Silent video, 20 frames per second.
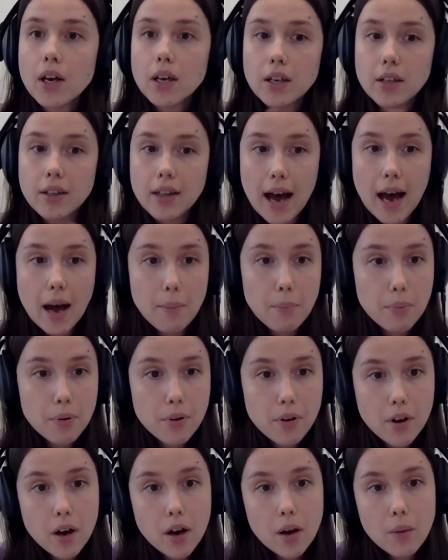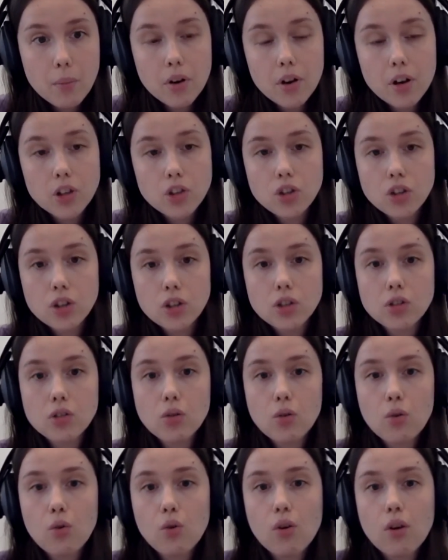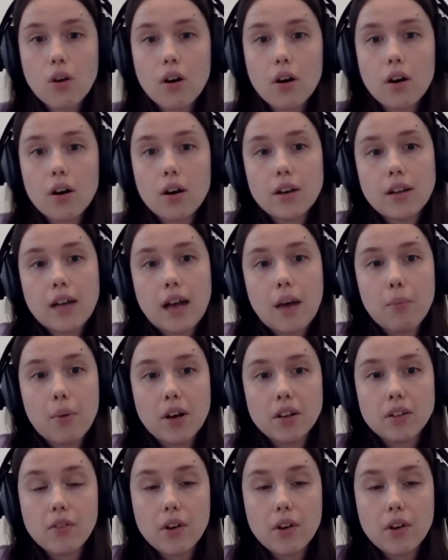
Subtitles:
in-app purchase or in-app